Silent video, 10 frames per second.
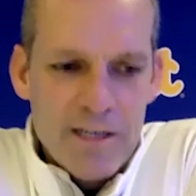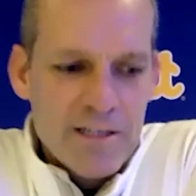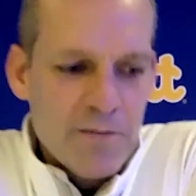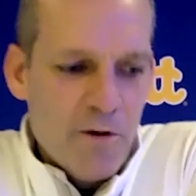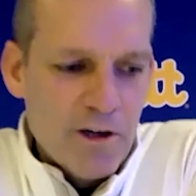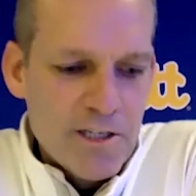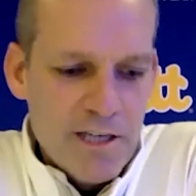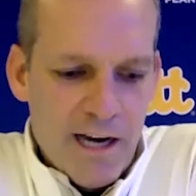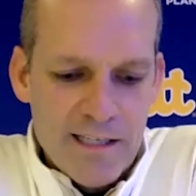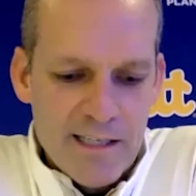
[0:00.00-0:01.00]
some hard
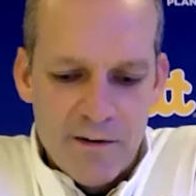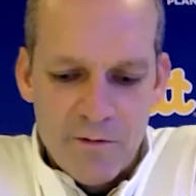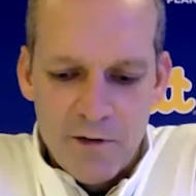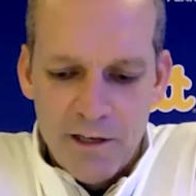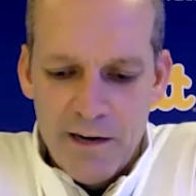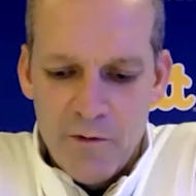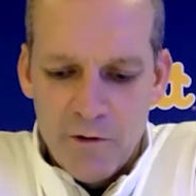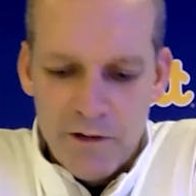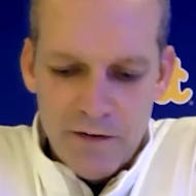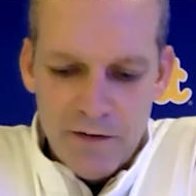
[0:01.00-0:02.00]
shots that really
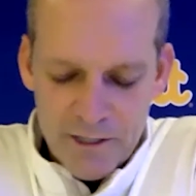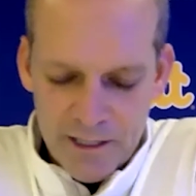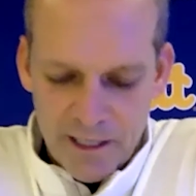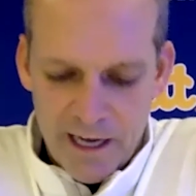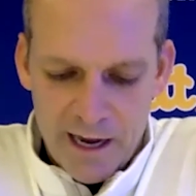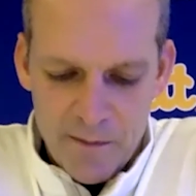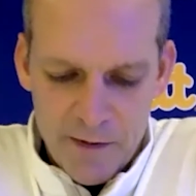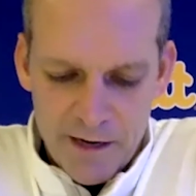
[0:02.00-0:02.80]
were the difference in the game.